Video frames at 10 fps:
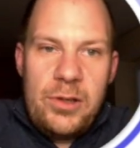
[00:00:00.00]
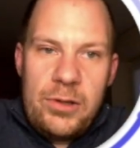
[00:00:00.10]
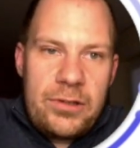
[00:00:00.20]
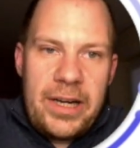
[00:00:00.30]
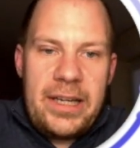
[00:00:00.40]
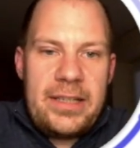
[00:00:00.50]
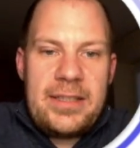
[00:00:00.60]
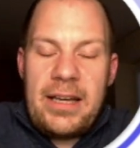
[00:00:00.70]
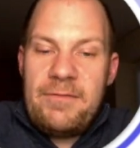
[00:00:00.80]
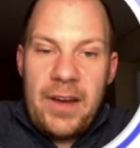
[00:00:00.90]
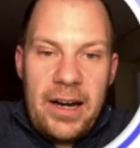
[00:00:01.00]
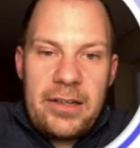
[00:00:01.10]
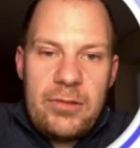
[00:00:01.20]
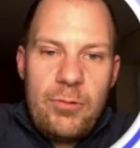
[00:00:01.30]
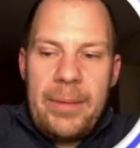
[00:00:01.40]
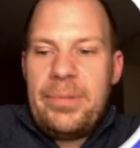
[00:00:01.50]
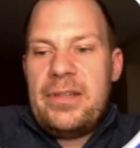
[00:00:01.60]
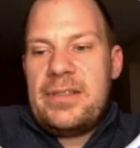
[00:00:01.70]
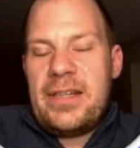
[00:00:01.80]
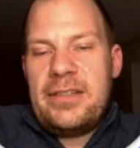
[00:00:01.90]
Ukrainians have very good
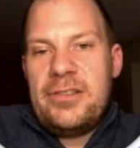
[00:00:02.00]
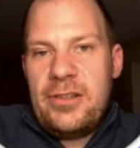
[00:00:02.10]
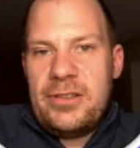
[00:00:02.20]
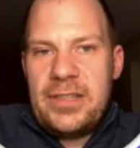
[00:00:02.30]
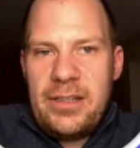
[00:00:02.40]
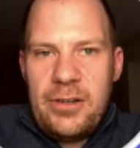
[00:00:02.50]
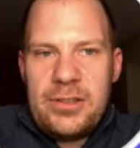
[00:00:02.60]
weapons and, they know the